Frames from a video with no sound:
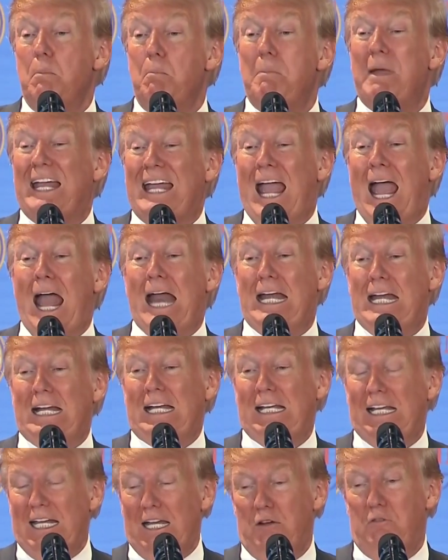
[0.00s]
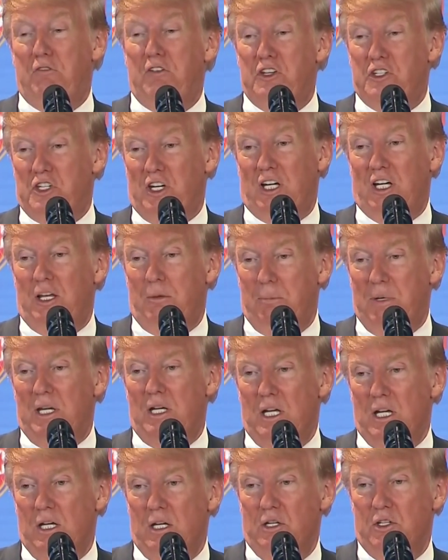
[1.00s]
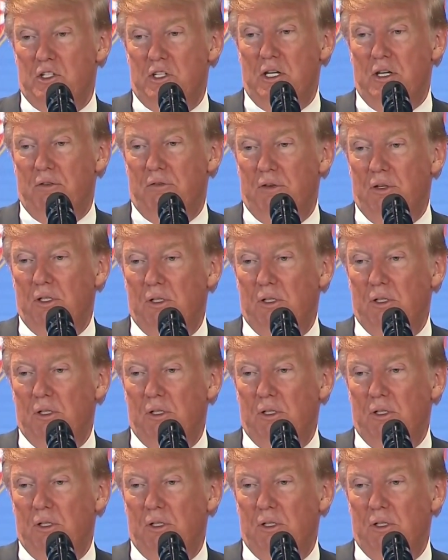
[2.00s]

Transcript: mechanically and physically be done, Steve.